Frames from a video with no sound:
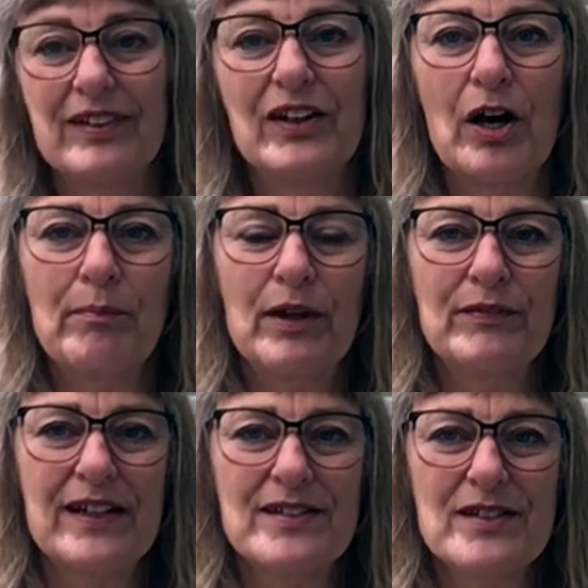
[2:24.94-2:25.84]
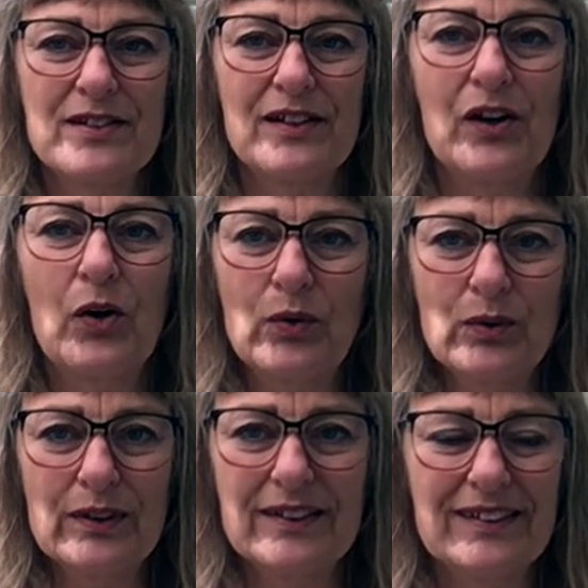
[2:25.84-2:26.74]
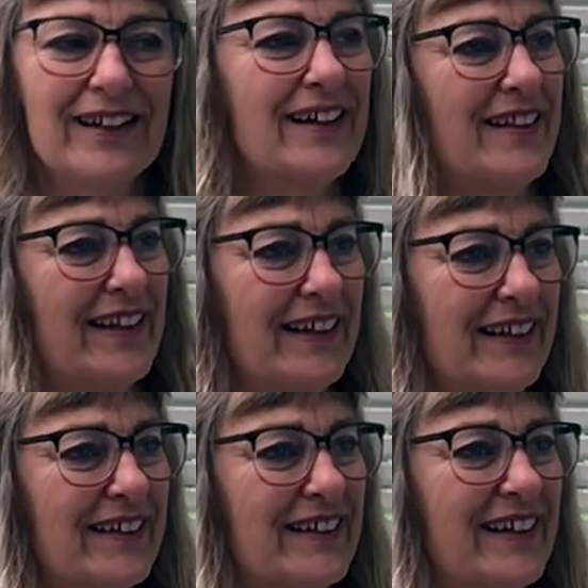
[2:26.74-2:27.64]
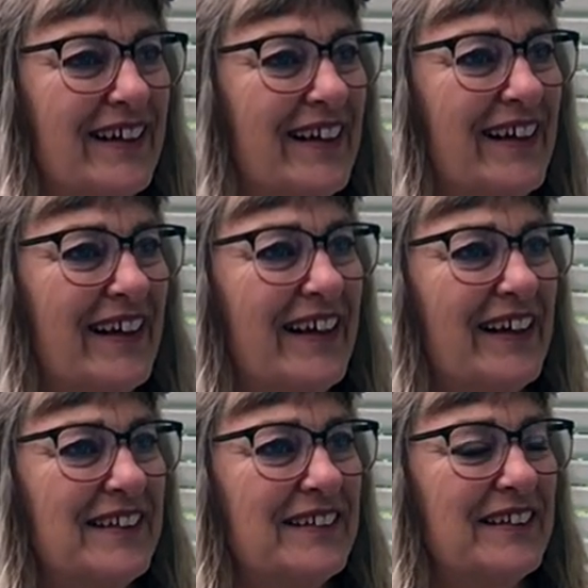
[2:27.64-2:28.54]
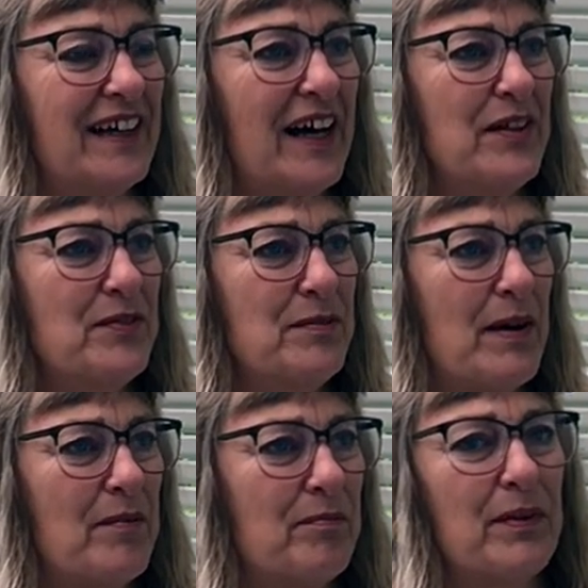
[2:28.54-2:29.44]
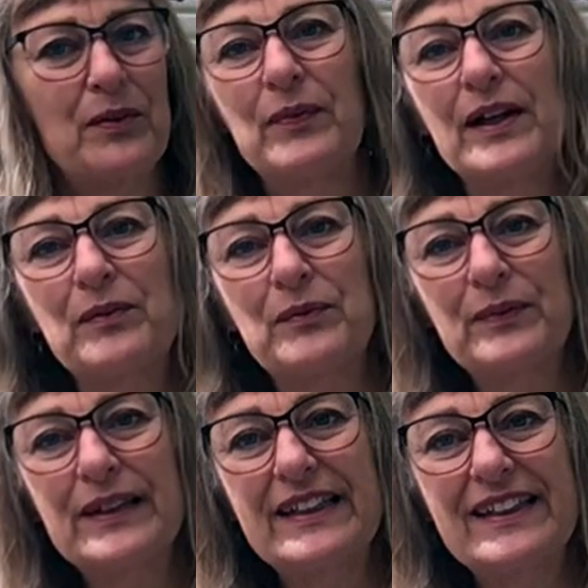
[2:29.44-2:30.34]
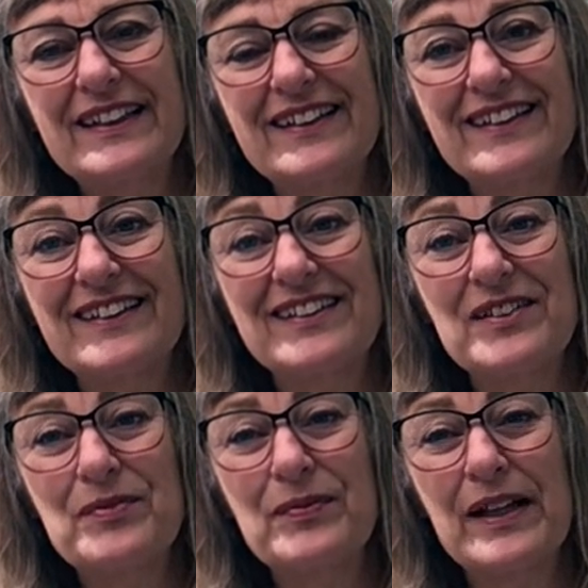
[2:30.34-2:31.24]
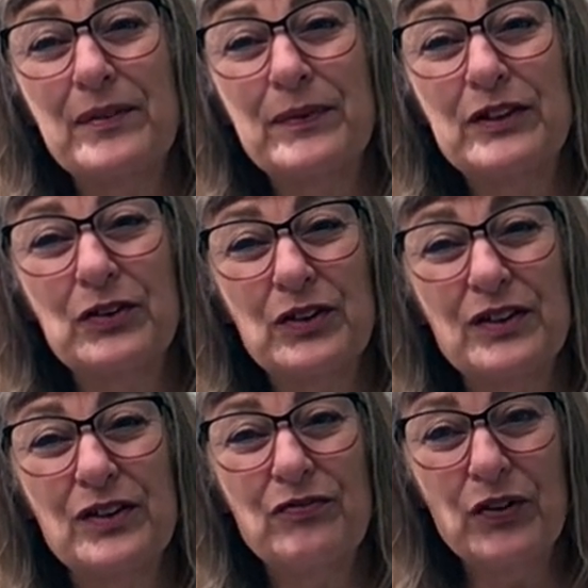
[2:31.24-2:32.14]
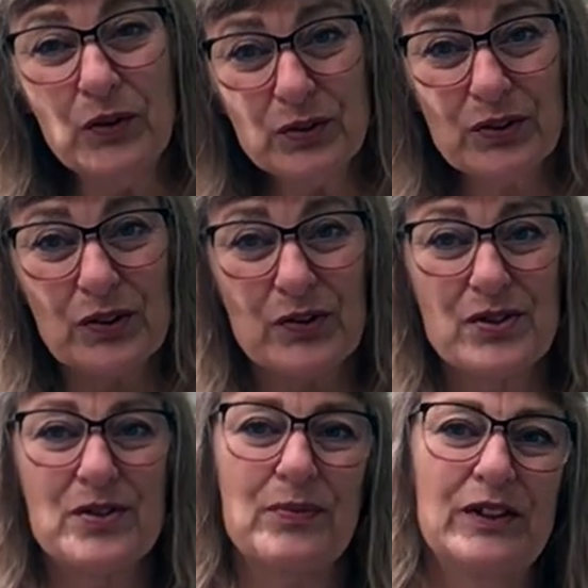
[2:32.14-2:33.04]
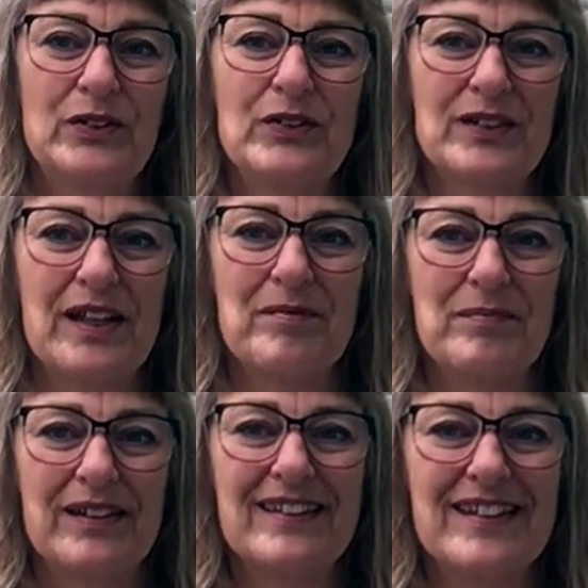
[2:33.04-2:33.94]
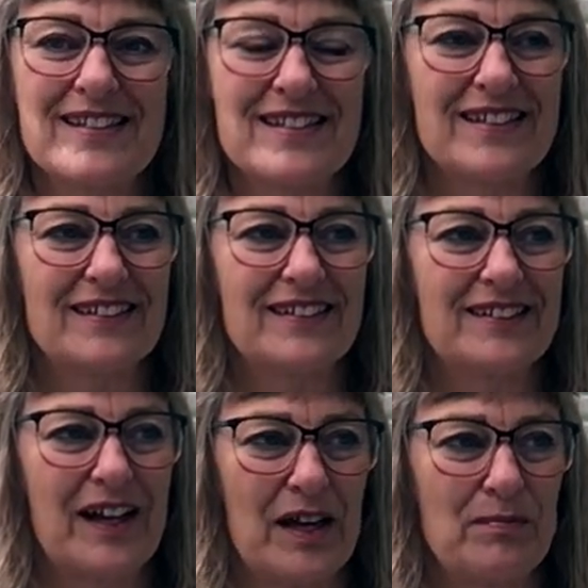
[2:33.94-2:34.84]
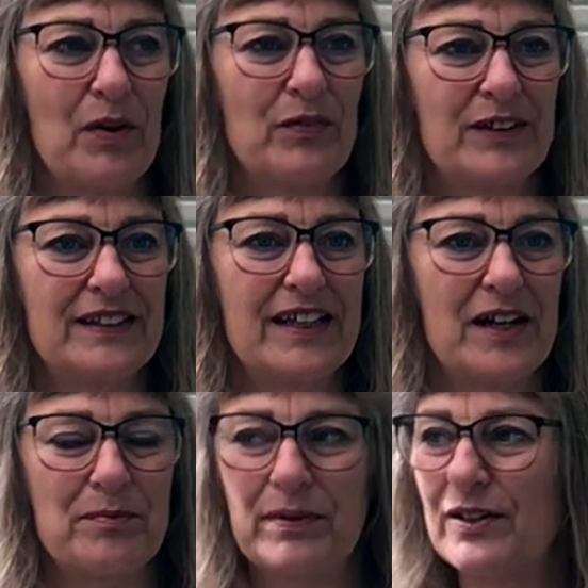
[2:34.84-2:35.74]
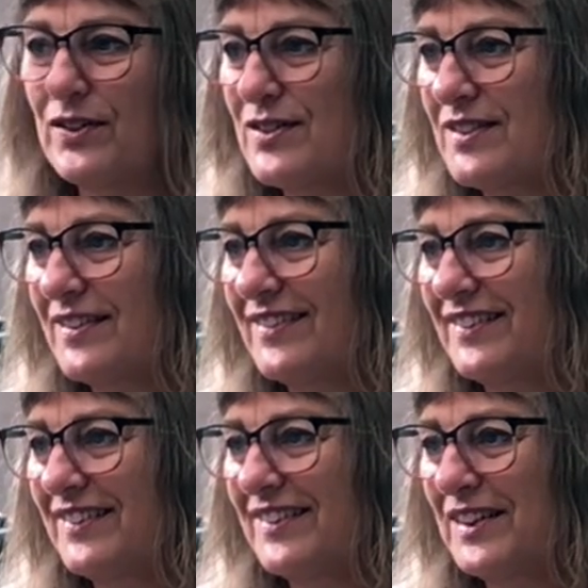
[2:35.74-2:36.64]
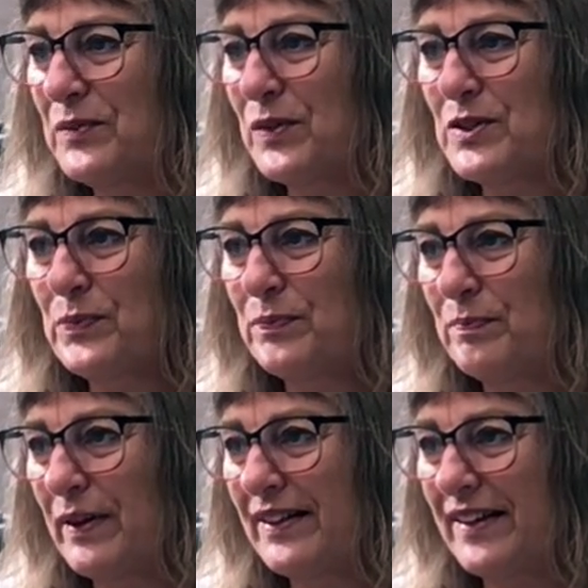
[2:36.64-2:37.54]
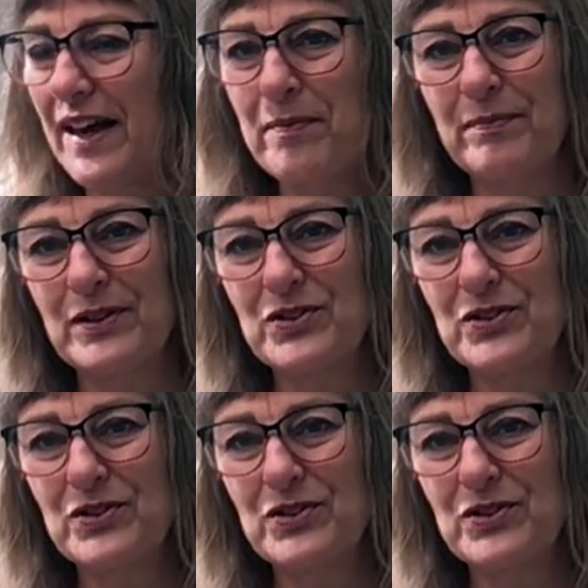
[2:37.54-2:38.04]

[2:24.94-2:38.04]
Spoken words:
couple of years old, I think, and I remember when we took the photos, we took them this time of the year because it was by the apple